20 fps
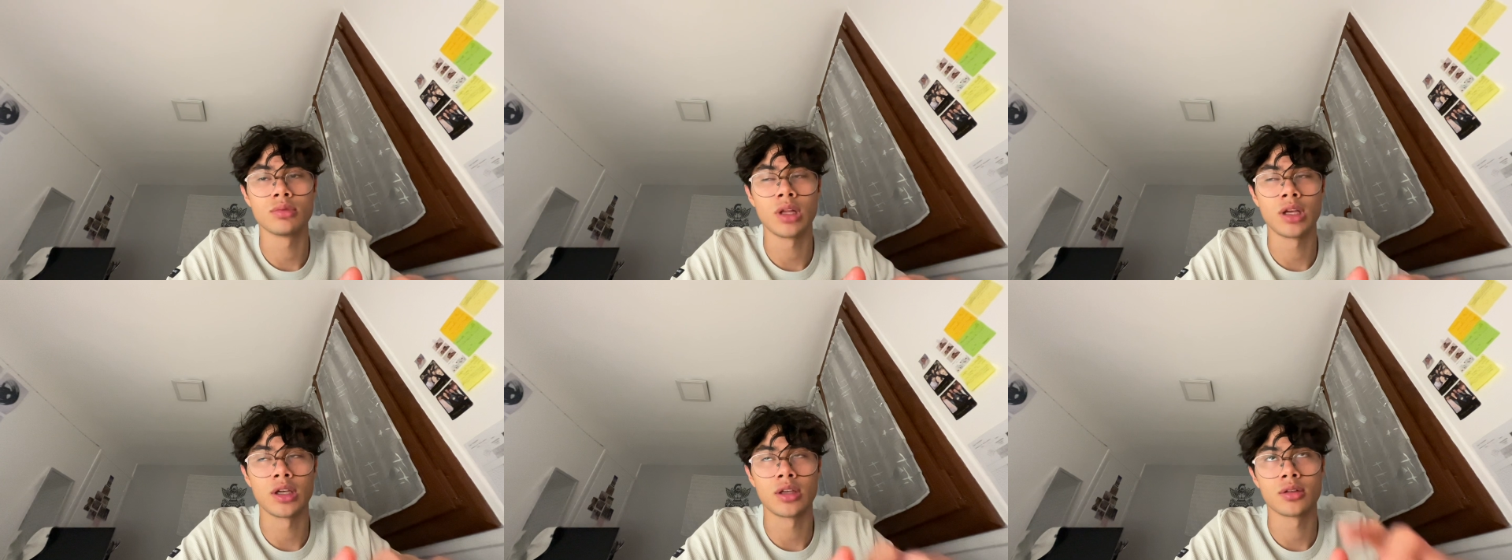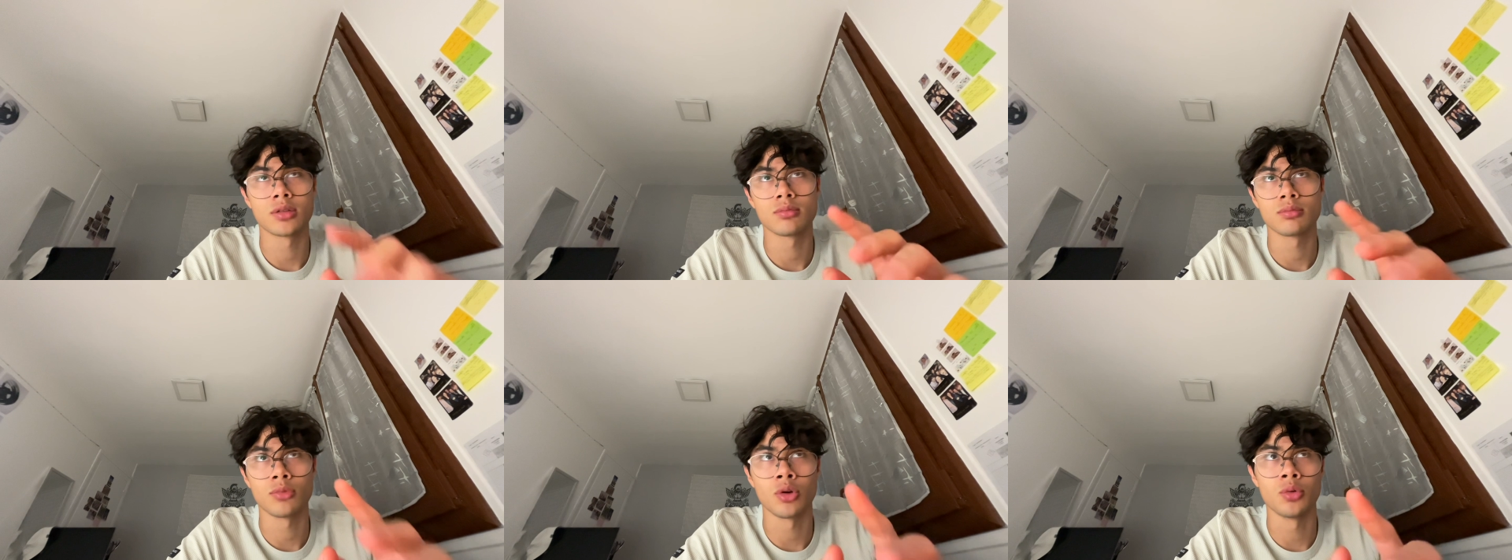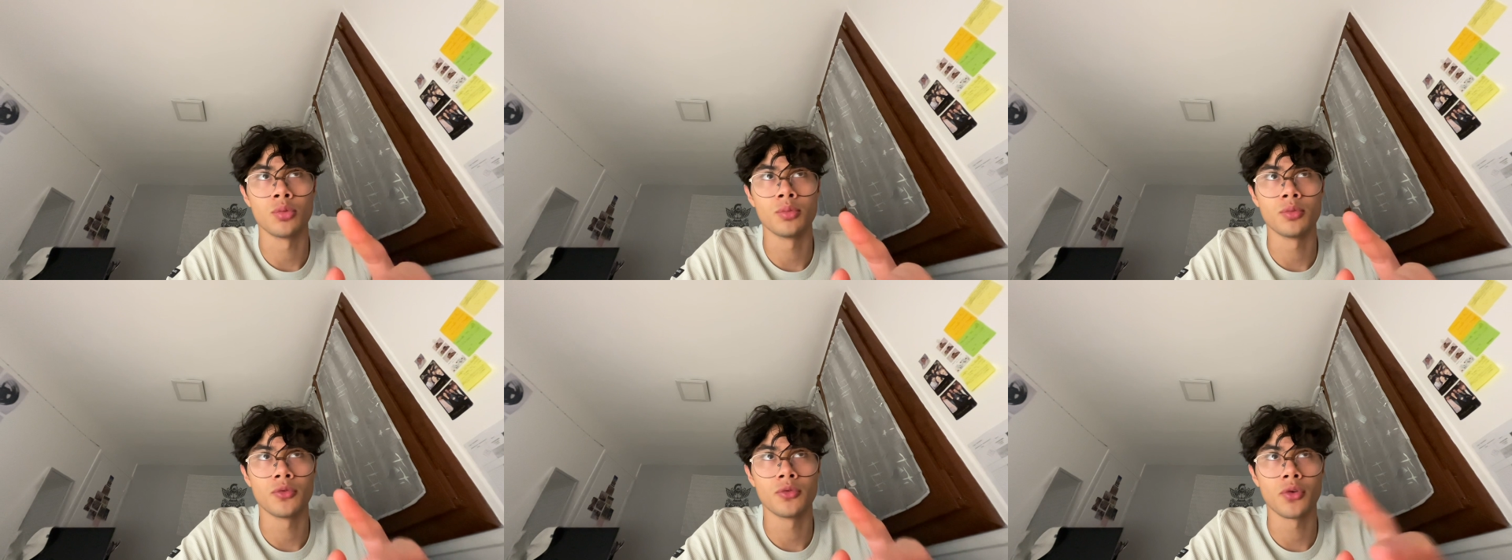like no
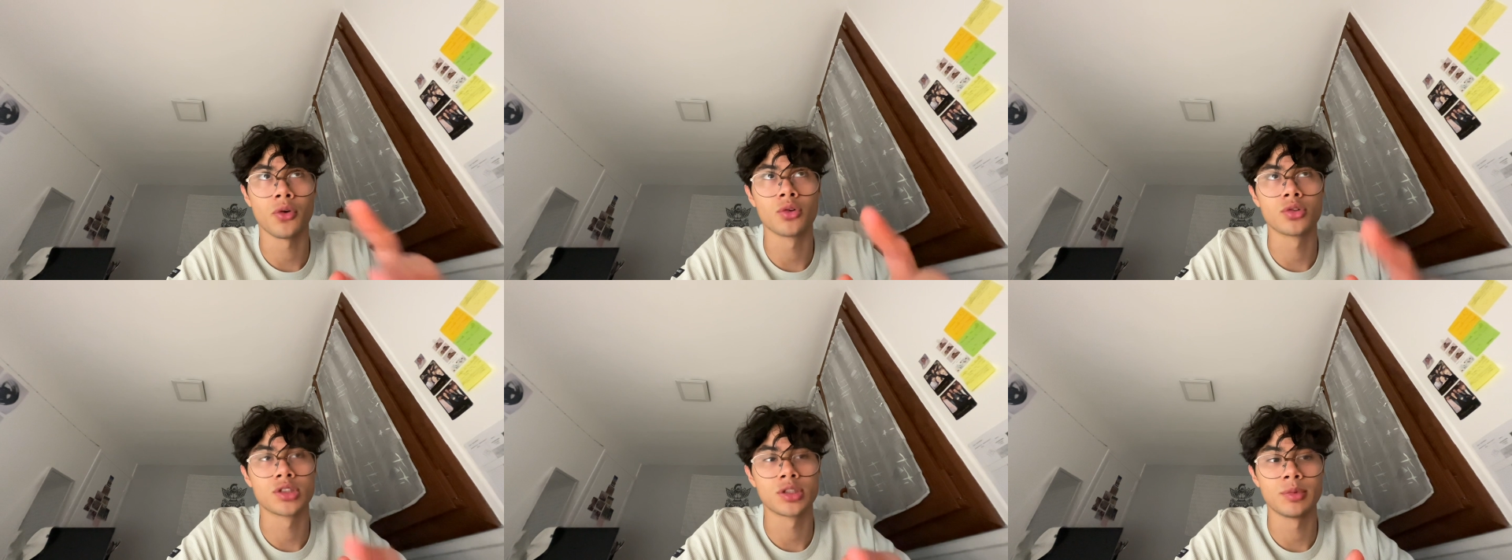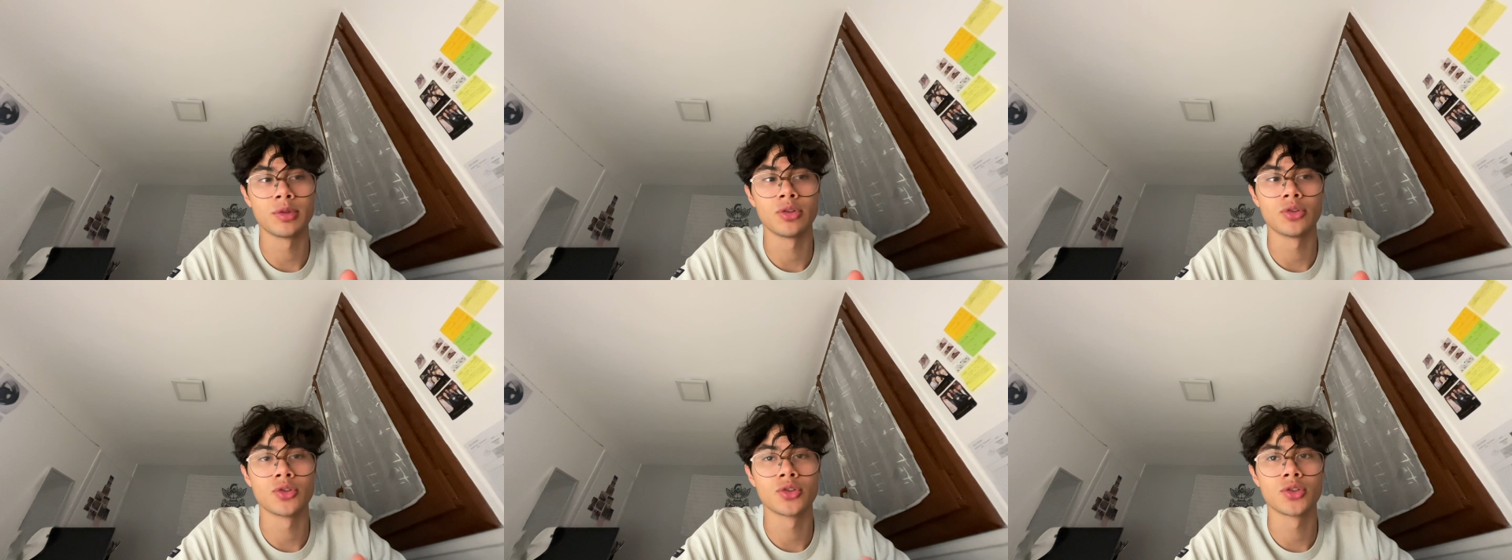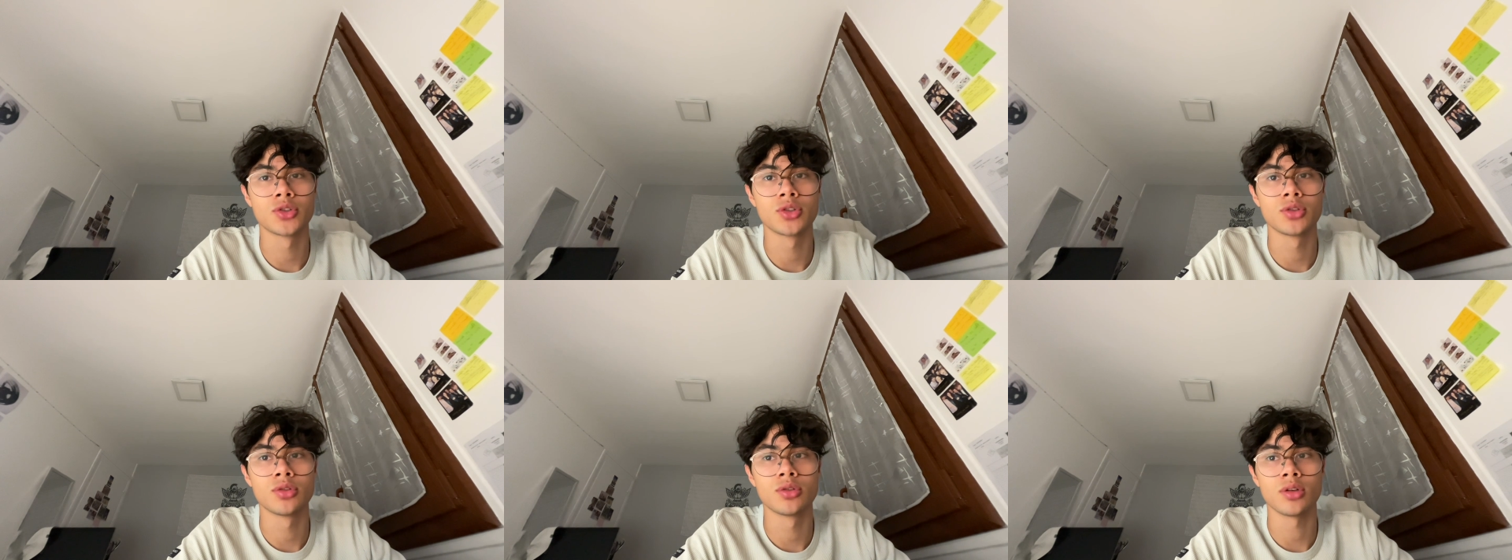40 minutes
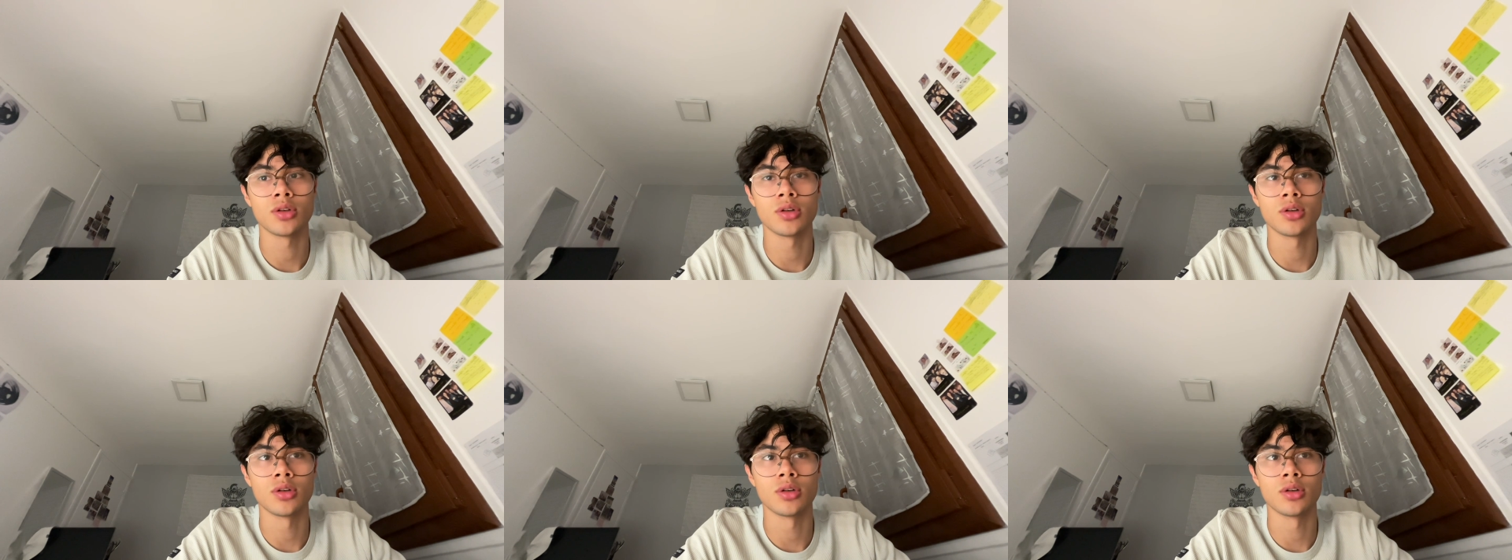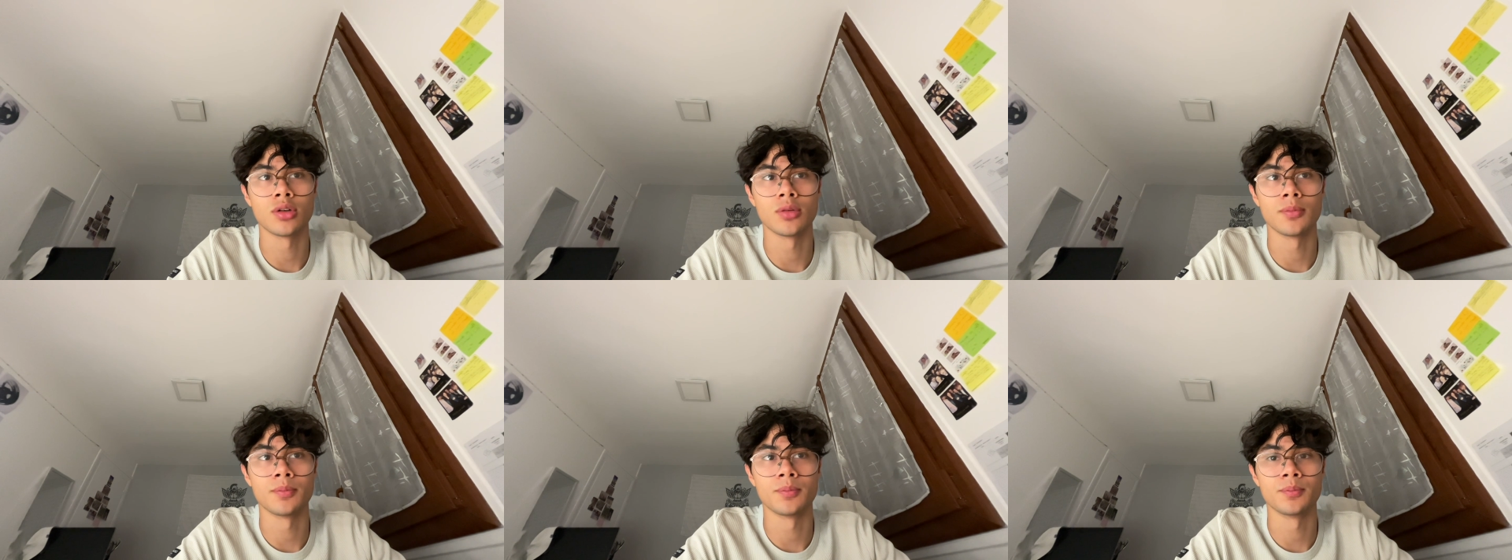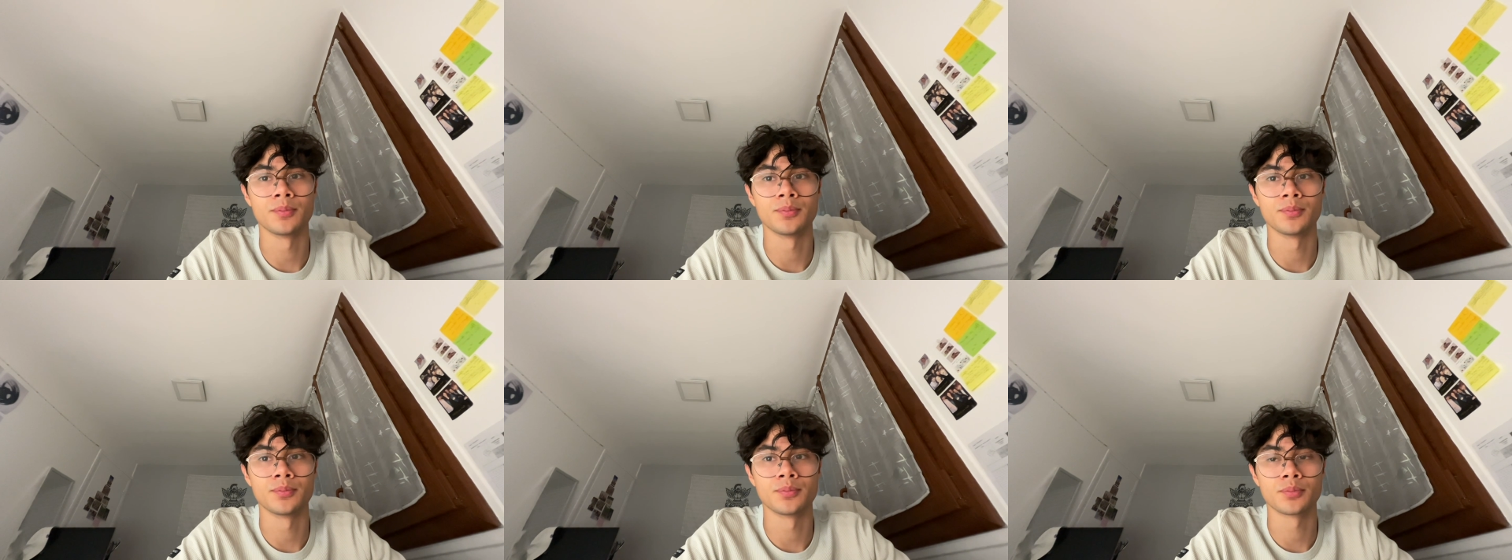
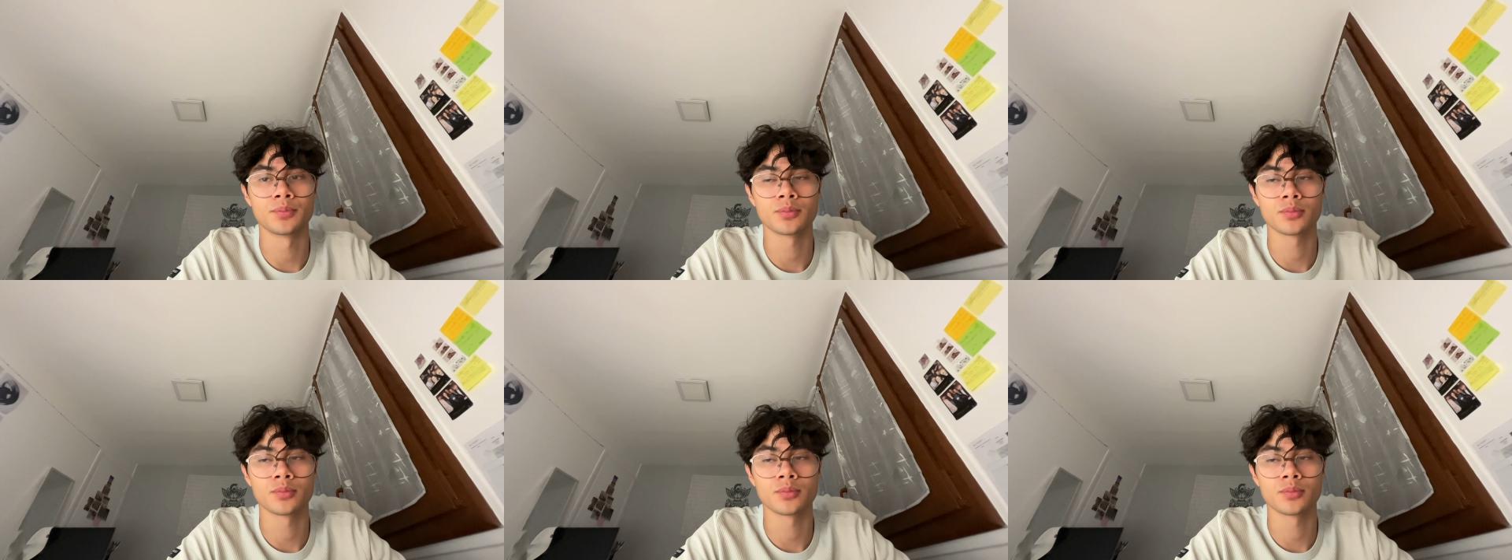um,